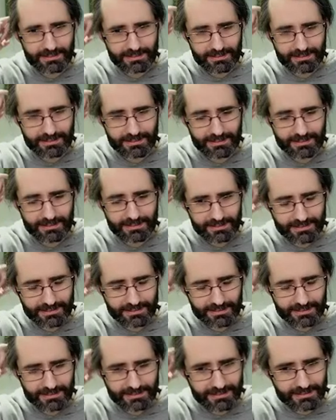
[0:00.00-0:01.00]

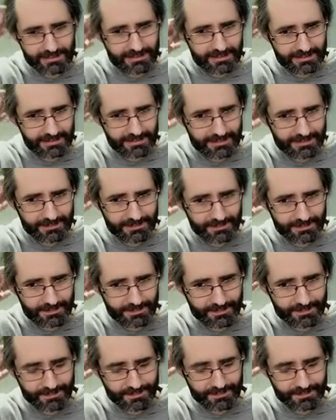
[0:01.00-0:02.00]

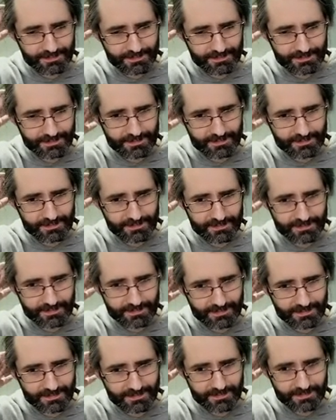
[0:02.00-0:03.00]

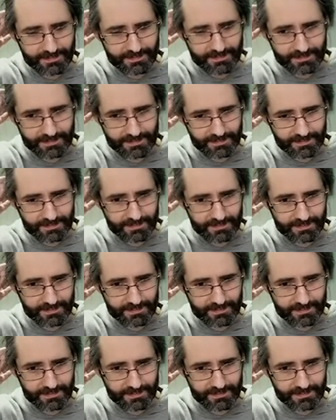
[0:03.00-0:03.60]
(no one is talking)